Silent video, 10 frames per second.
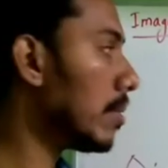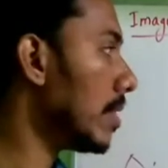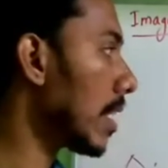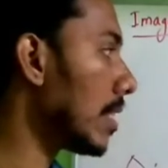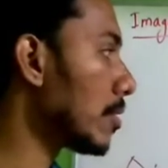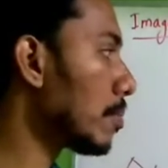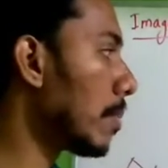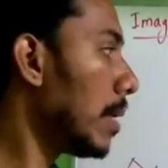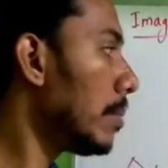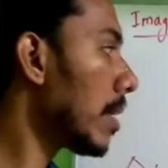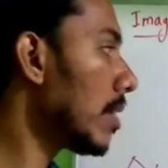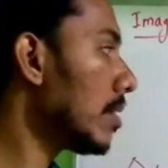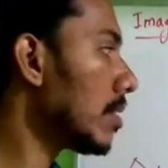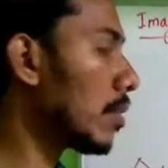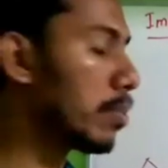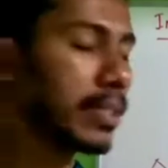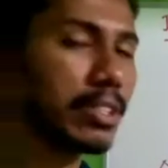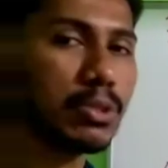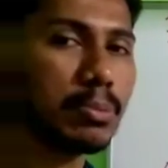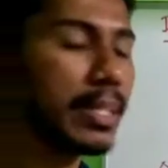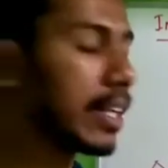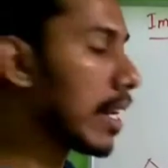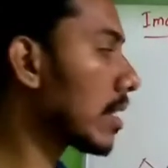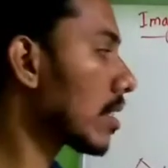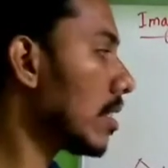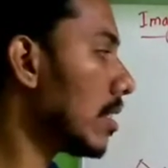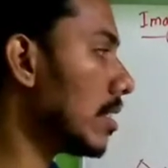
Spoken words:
In the case of plane mirror, object should be erect.